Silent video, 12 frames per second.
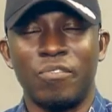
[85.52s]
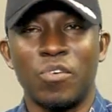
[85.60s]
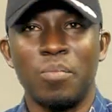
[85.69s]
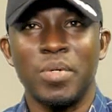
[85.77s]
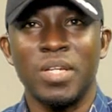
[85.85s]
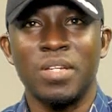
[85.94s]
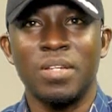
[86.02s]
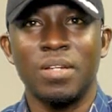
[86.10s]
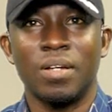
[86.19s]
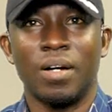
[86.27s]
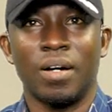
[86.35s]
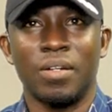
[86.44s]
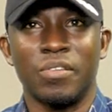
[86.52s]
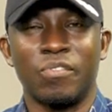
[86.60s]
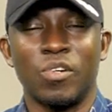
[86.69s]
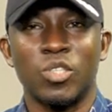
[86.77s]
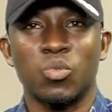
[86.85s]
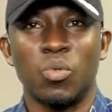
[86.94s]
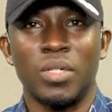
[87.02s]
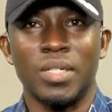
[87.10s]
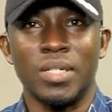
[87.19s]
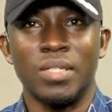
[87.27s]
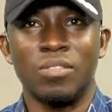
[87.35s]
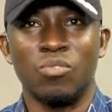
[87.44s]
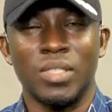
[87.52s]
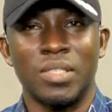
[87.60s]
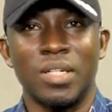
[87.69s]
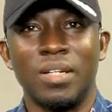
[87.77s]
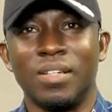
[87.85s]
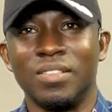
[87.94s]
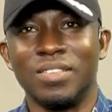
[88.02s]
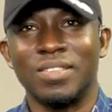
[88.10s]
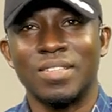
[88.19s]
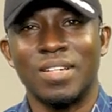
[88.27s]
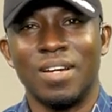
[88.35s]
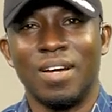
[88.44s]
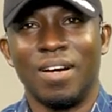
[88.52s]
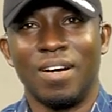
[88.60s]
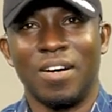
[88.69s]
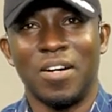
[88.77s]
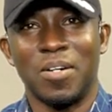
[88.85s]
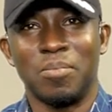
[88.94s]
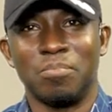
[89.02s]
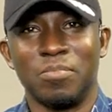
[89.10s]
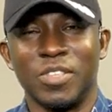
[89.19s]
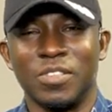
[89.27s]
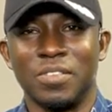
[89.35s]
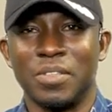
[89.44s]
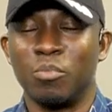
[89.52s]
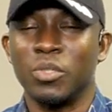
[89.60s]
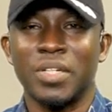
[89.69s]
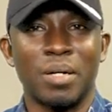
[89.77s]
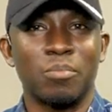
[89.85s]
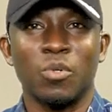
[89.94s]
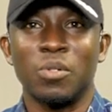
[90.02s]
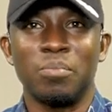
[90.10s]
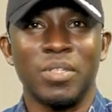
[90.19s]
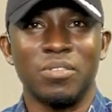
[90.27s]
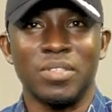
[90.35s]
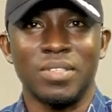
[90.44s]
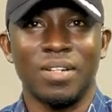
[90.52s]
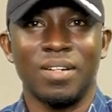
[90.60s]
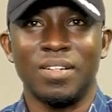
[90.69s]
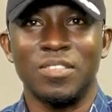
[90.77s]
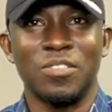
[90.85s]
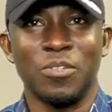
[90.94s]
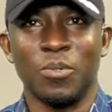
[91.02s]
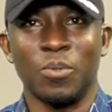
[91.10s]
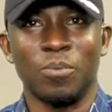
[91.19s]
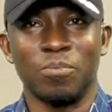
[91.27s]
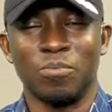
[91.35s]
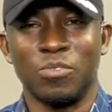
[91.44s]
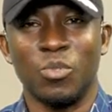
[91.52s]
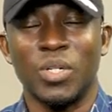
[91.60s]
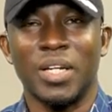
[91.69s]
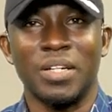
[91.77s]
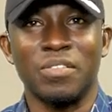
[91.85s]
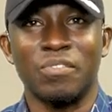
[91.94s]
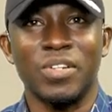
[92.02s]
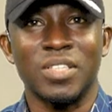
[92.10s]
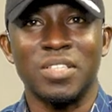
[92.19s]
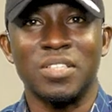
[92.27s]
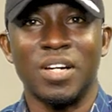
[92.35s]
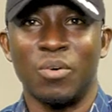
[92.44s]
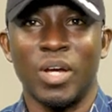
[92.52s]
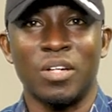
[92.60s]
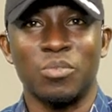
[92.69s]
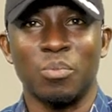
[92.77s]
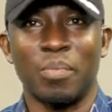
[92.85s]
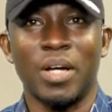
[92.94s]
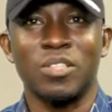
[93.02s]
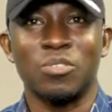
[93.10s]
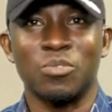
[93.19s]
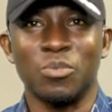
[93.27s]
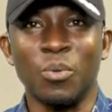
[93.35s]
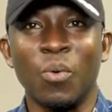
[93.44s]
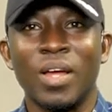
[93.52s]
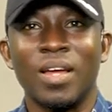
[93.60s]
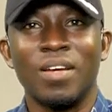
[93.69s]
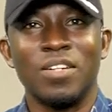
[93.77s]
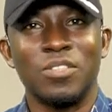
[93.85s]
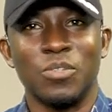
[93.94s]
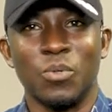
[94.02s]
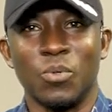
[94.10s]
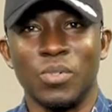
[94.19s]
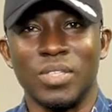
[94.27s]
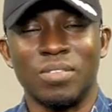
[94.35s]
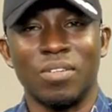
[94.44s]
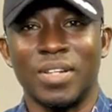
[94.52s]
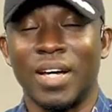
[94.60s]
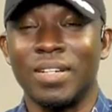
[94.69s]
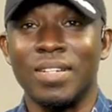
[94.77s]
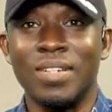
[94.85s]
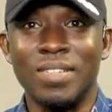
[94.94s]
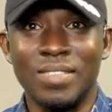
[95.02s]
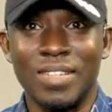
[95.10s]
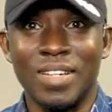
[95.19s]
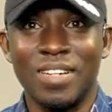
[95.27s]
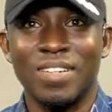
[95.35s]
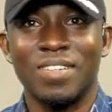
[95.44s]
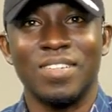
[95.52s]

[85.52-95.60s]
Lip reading: For me, the first one is resilience. The bootcamp taught me resilience, looking at the phases that we had to pass through. So it's not that easy.